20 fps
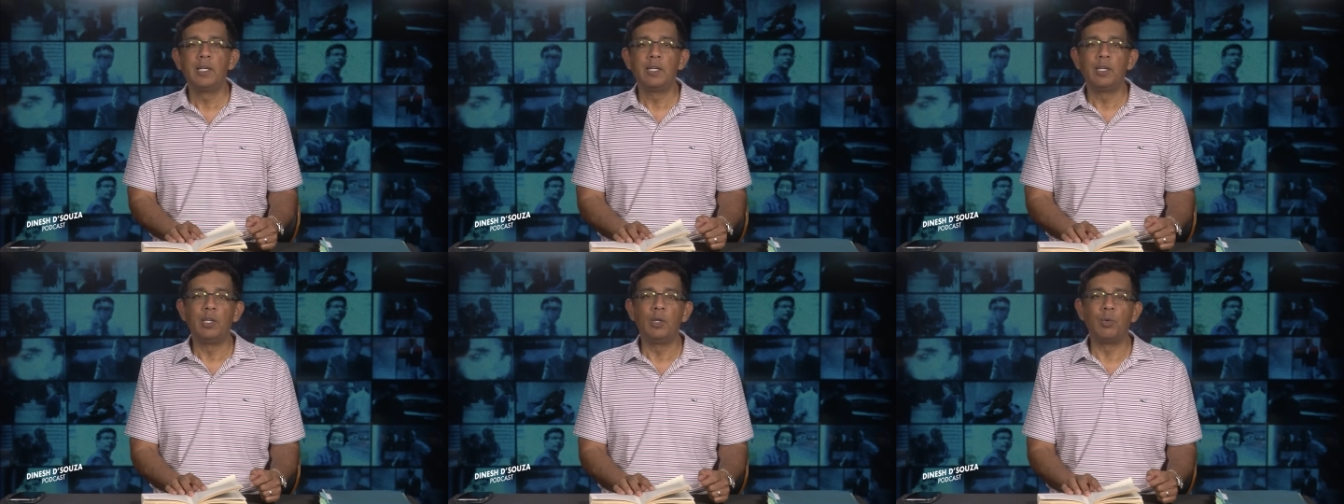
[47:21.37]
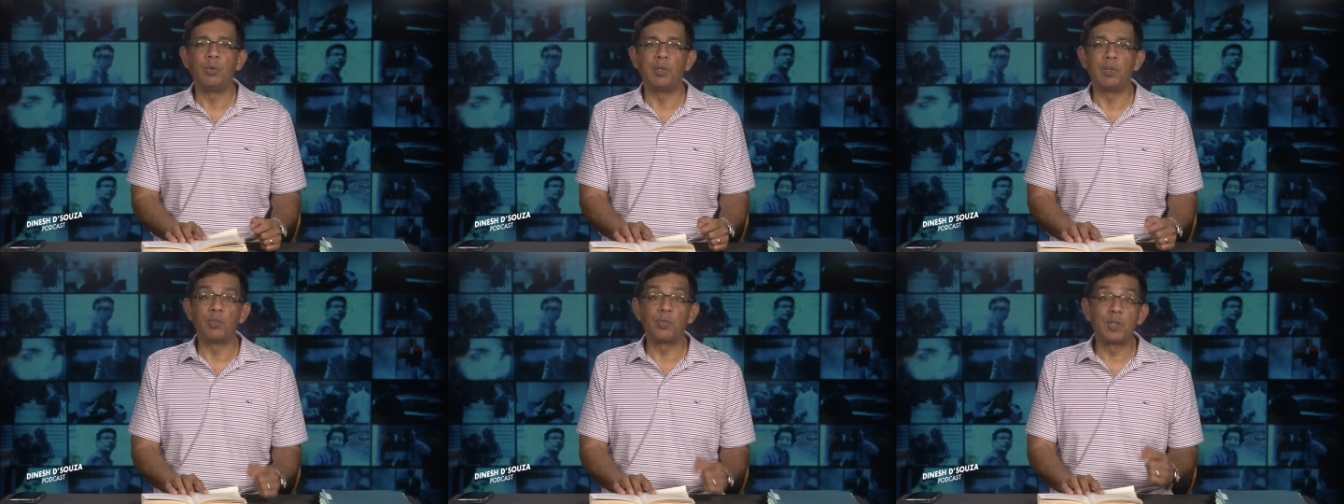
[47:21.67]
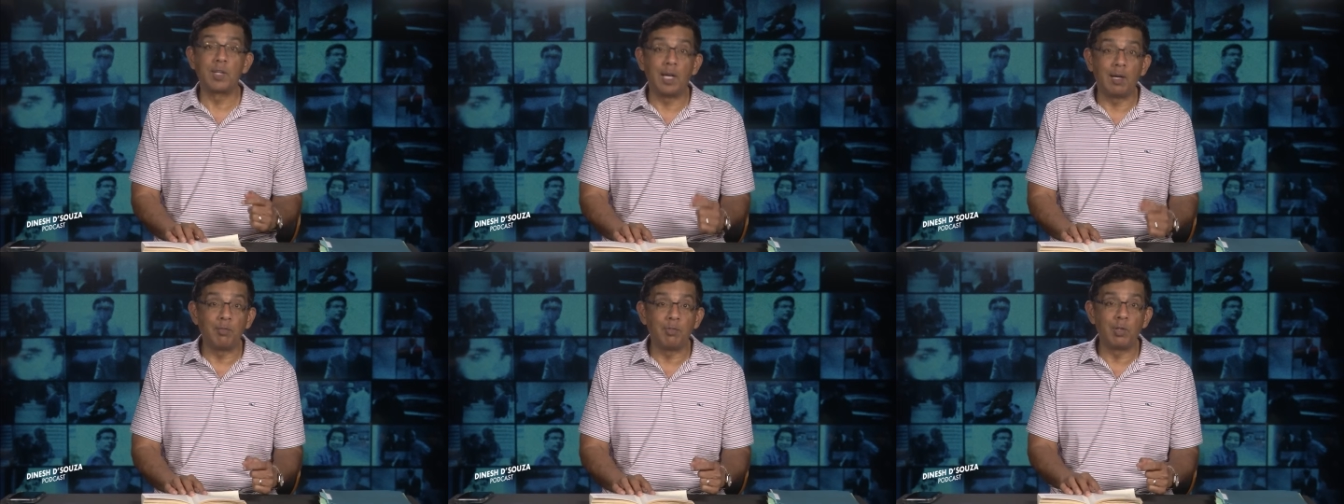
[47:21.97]
You
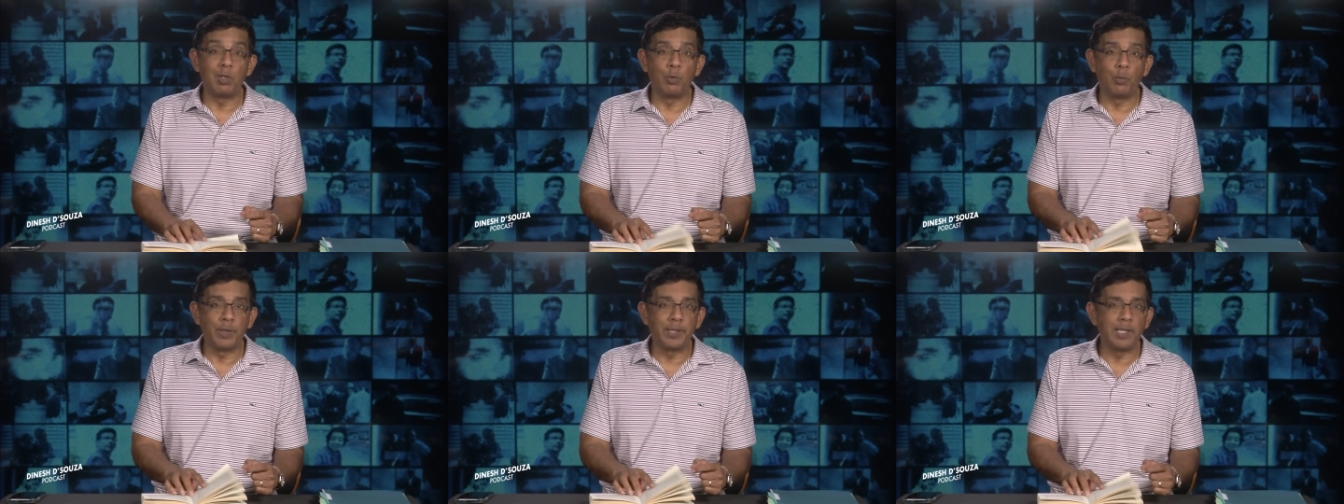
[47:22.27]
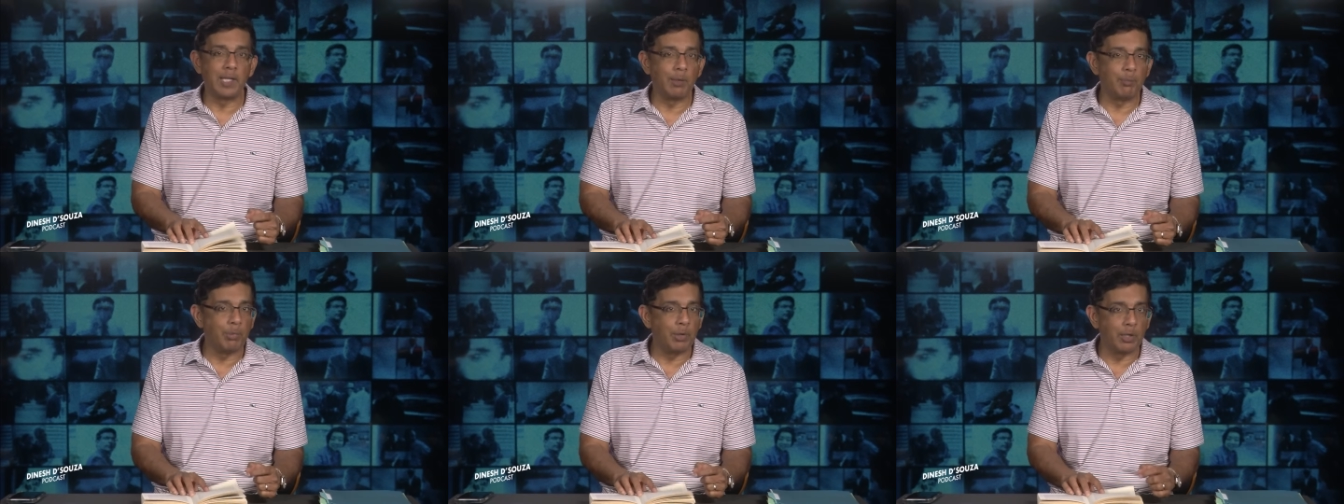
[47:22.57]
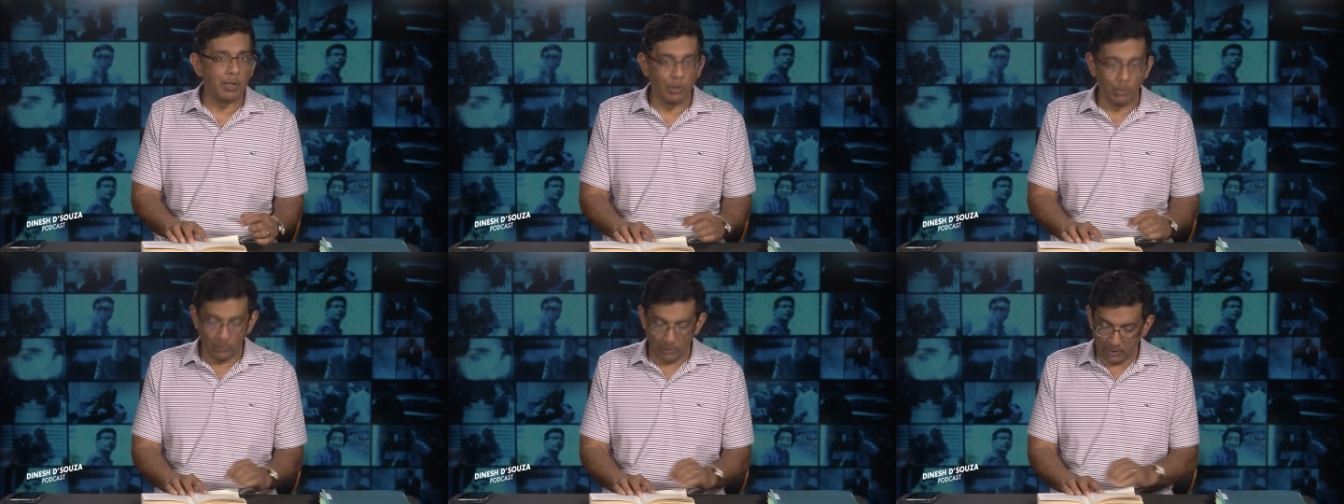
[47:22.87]
discover what their
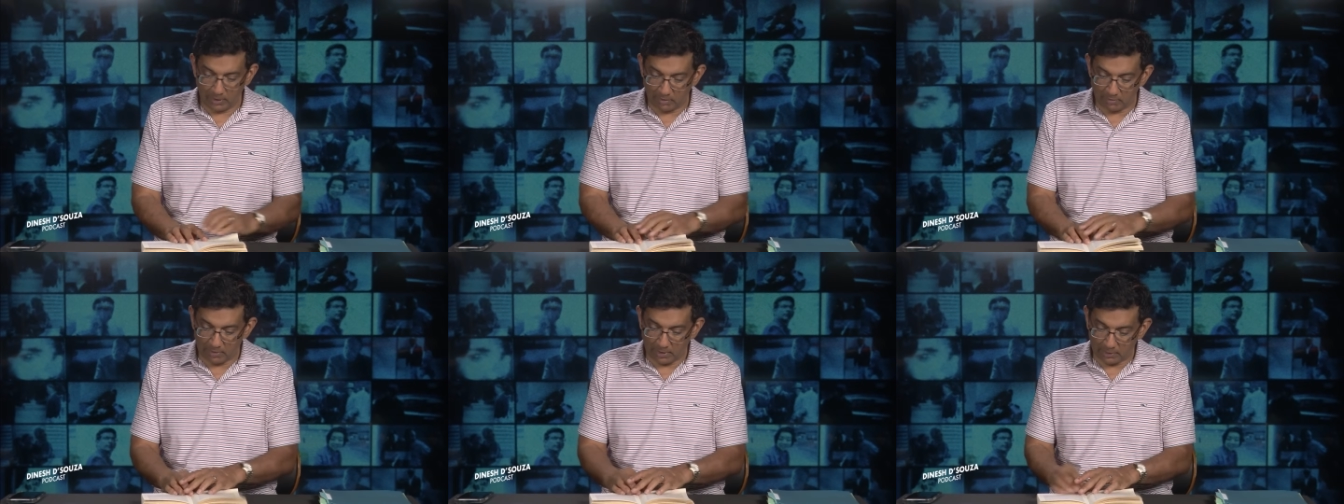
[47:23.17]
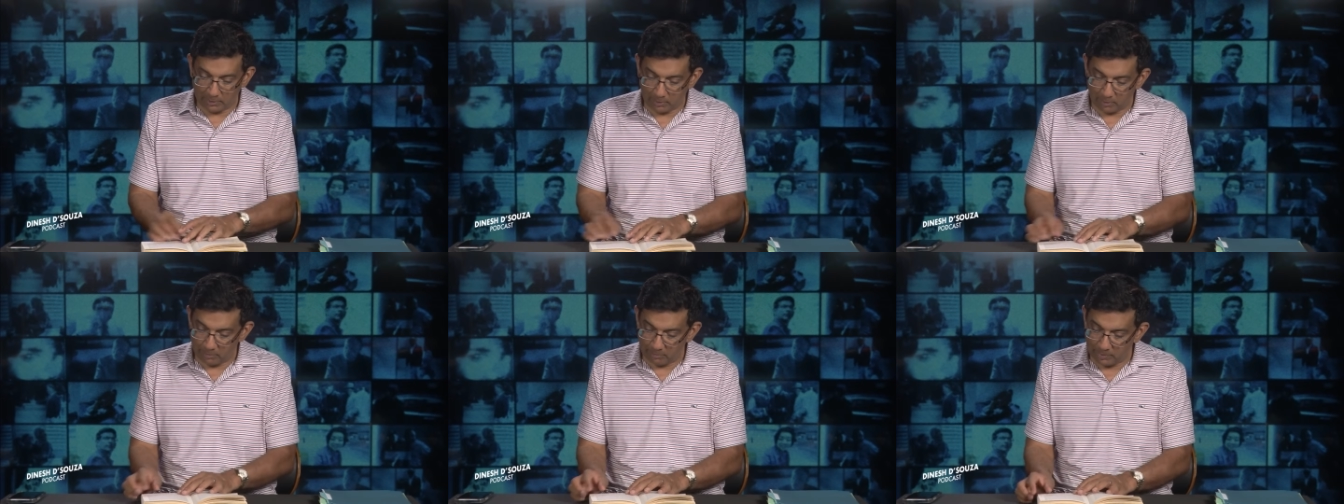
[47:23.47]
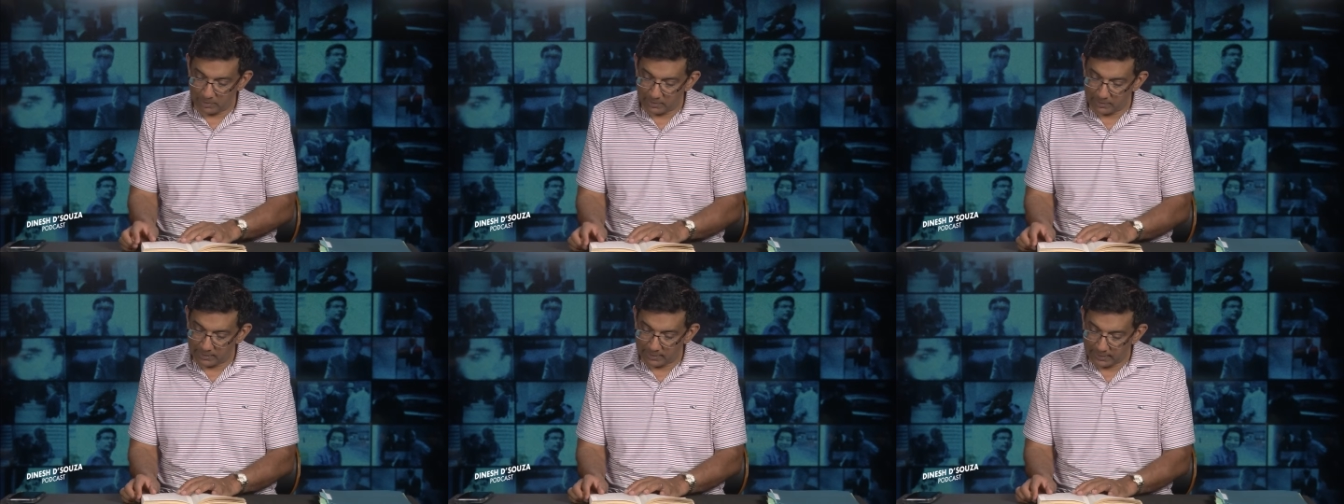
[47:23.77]
peculiar
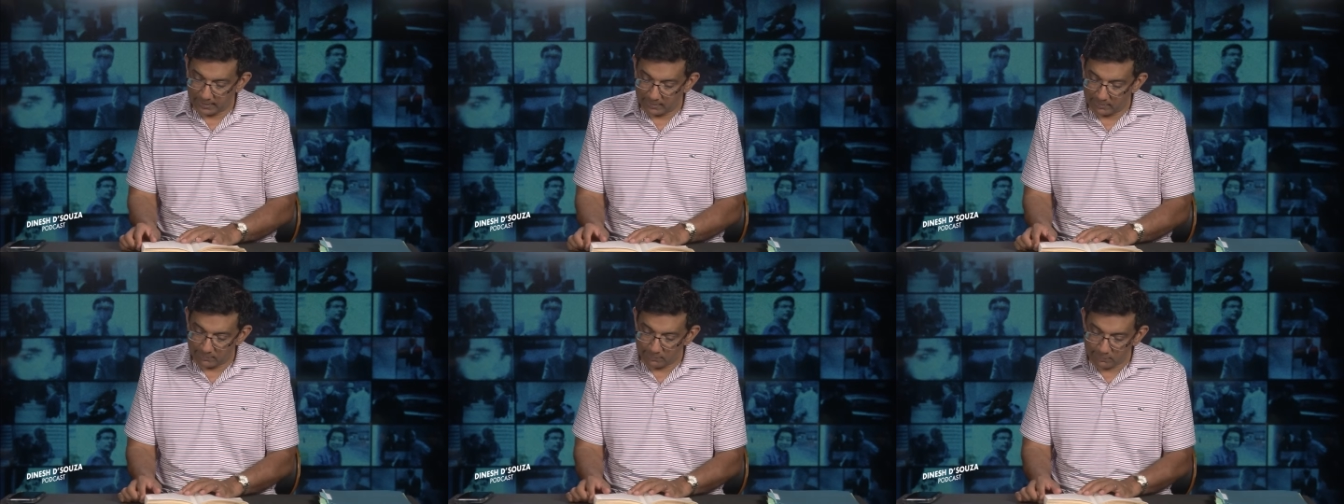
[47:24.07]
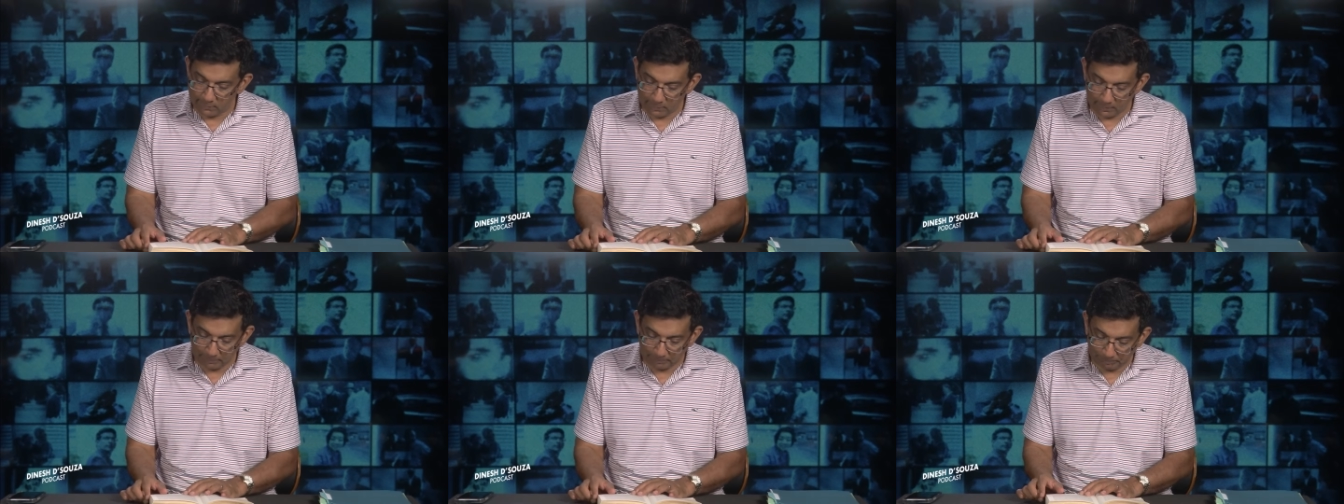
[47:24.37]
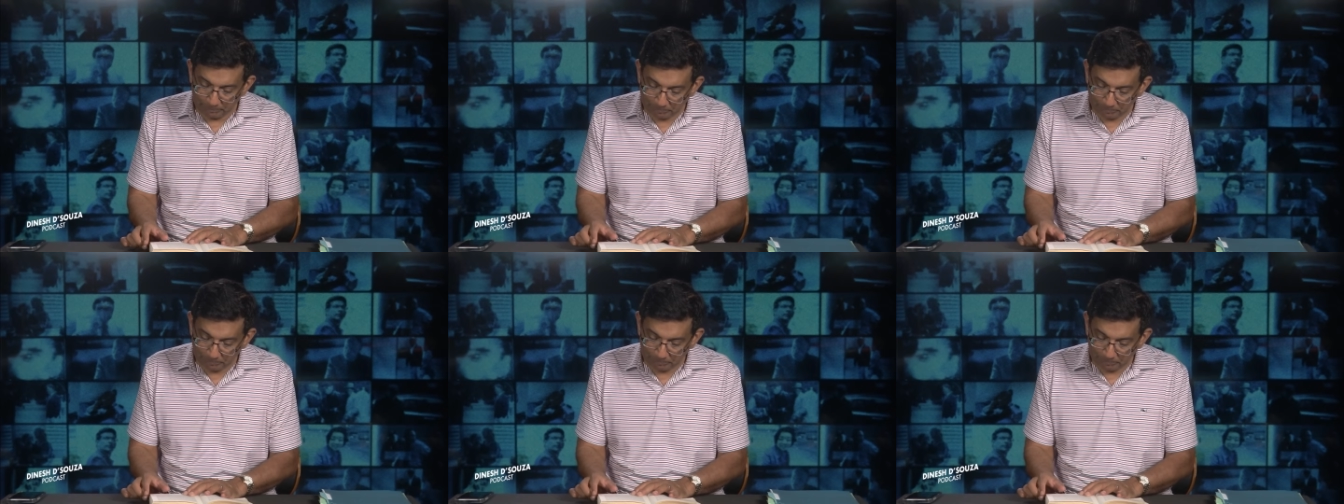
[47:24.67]
vulnerability is.